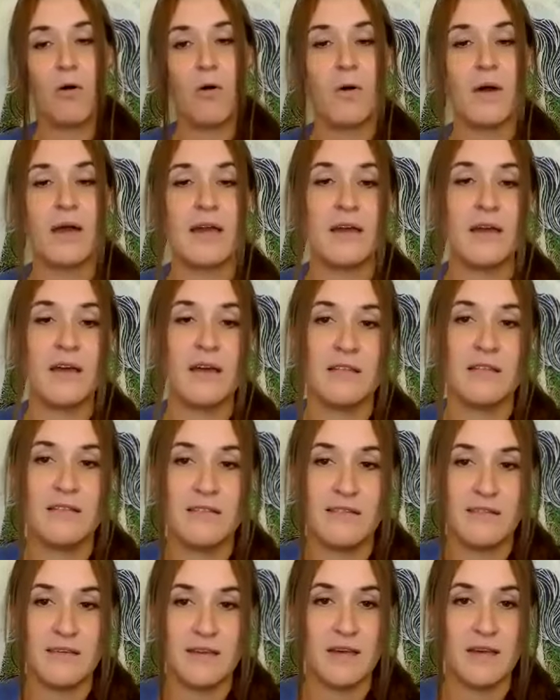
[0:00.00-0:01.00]
going
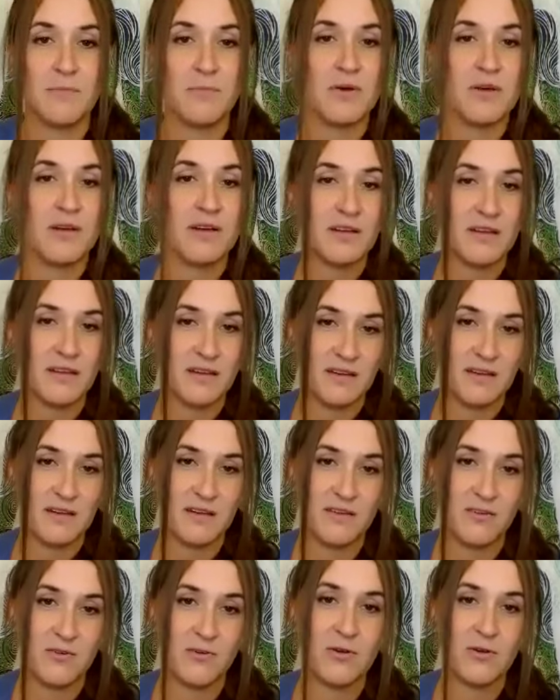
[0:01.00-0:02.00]
deep
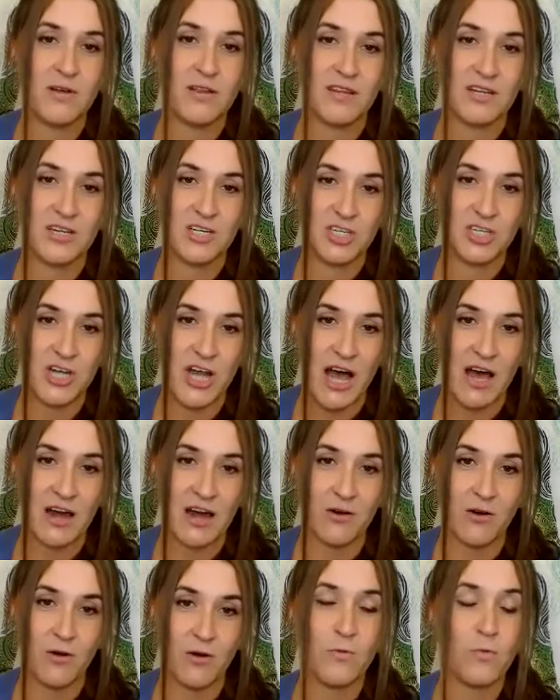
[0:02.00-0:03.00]
into the
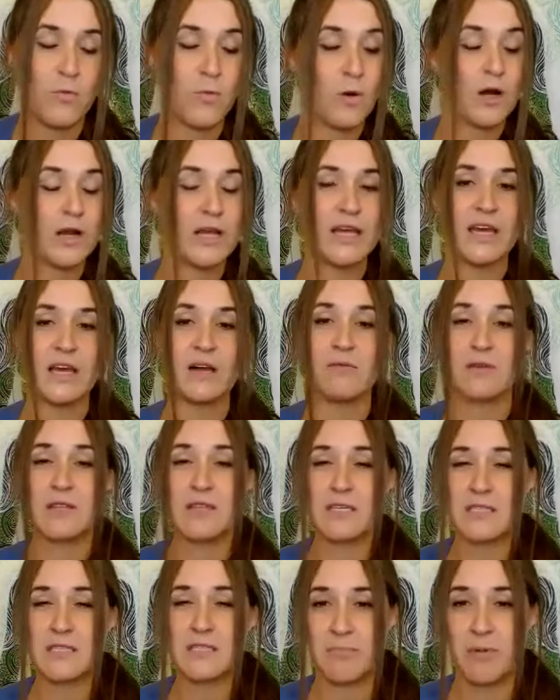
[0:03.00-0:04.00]
shadow, working with
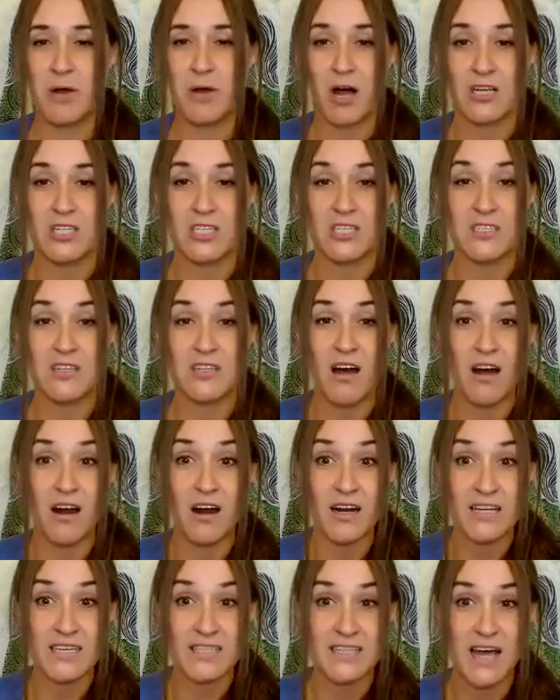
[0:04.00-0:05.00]
the subconscious
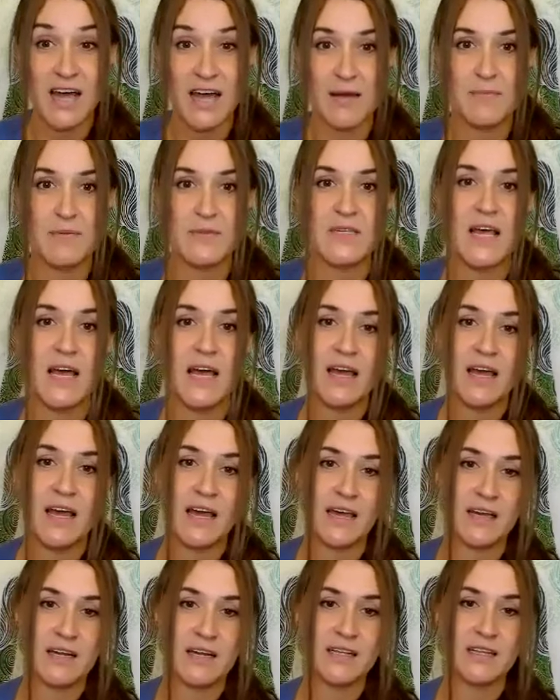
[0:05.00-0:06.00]
archetypes
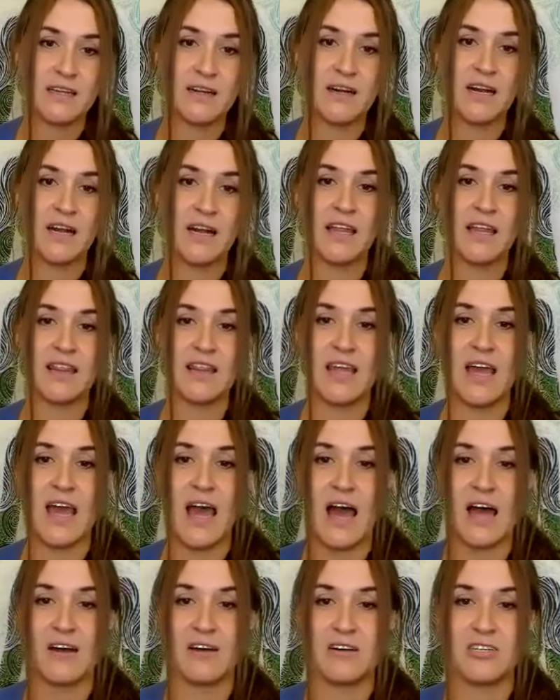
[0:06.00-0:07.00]
and clearing the
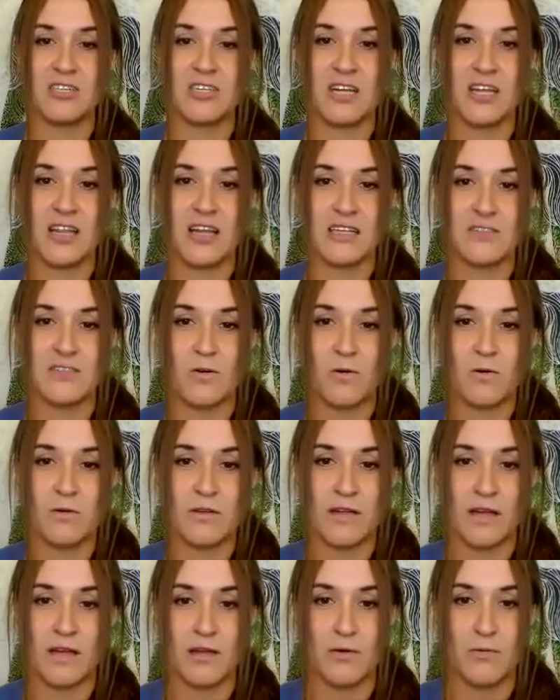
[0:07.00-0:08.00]
energy that's
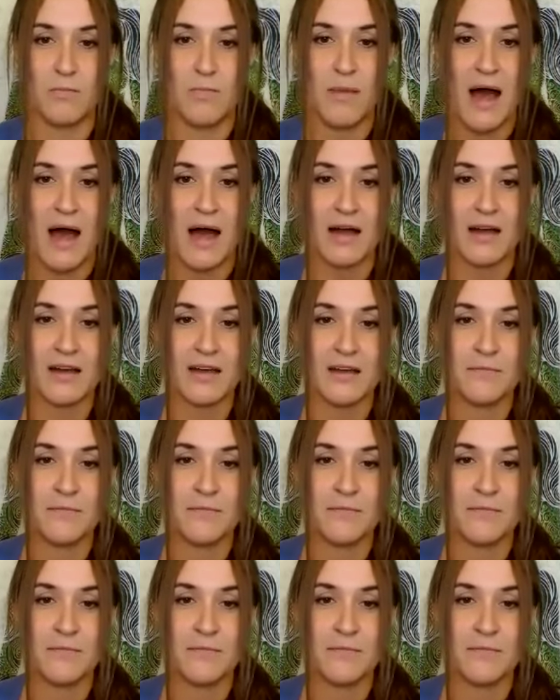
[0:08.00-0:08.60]
holding you back.